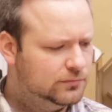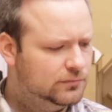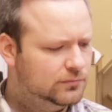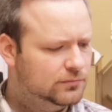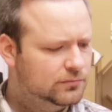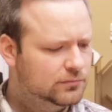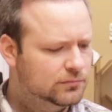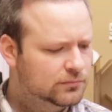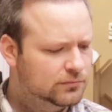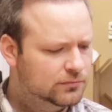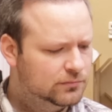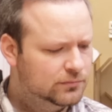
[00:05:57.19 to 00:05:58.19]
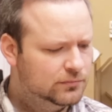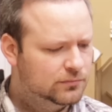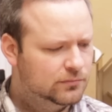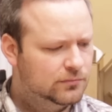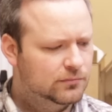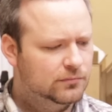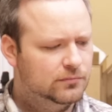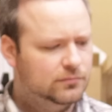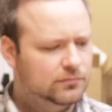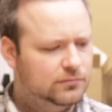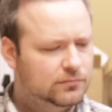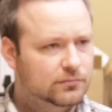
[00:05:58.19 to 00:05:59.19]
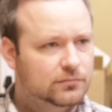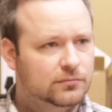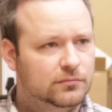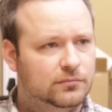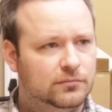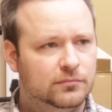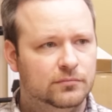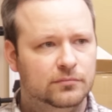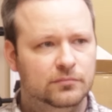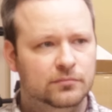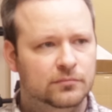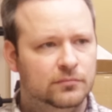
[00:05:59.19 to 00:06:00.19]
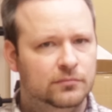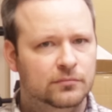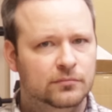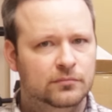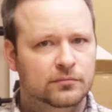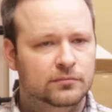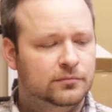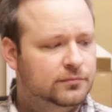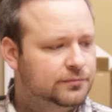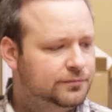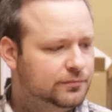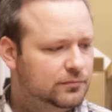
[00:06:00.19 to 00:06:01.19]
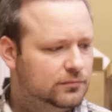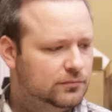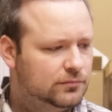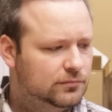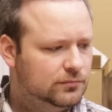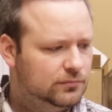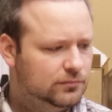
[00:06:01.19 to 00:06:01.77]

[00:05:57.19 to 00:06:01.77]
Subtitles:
(silent)